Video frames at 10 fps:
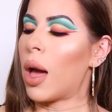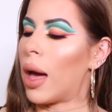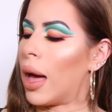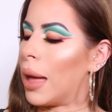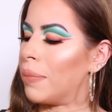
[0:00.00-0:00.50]

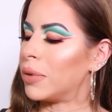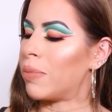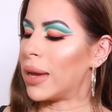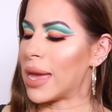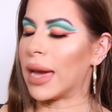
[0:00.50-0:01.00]
Um,
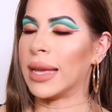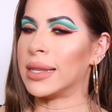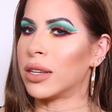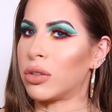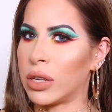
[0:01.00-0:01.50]
but yeah, it
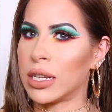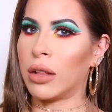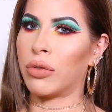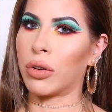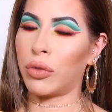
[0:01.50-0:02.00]
does retail
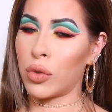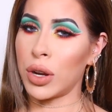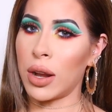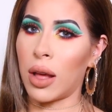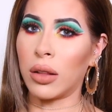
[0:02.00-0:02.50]
for
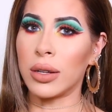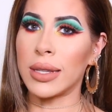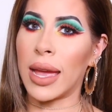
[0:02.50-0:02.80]
forty dollars,